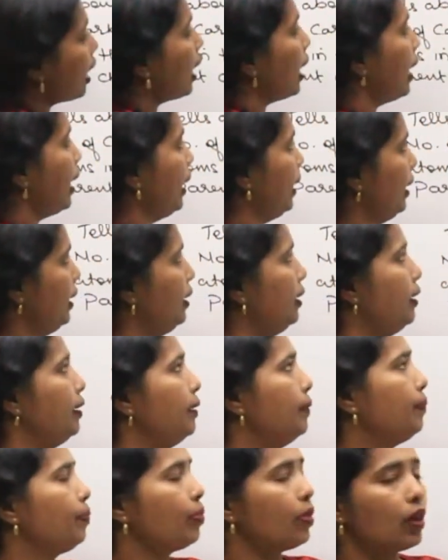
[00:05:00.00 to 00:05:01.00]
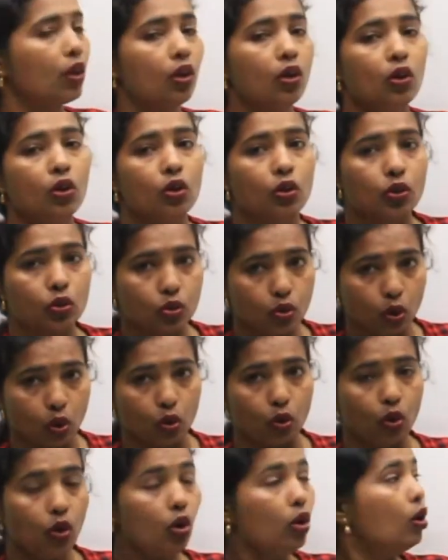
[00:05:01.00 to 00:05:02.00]
ine.
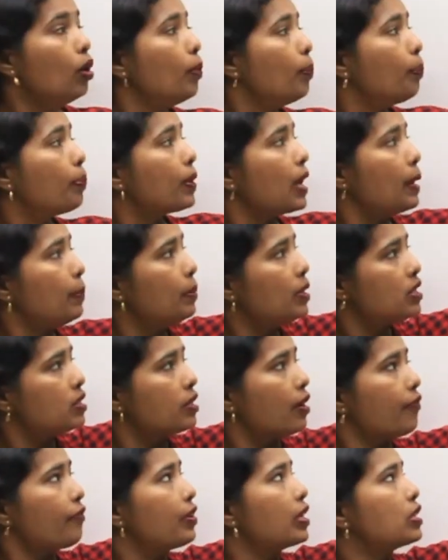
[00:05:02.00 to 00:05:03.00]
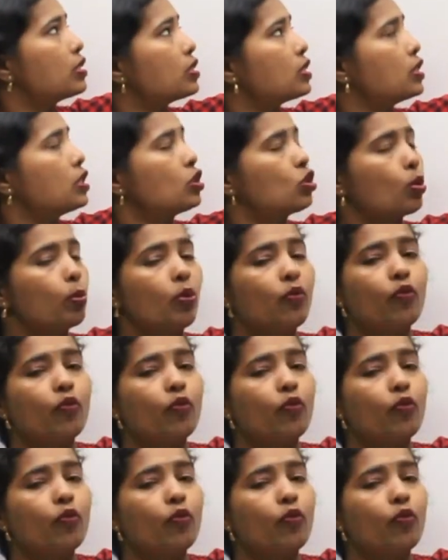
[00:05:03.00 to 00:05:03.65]
So, primary suffix is to be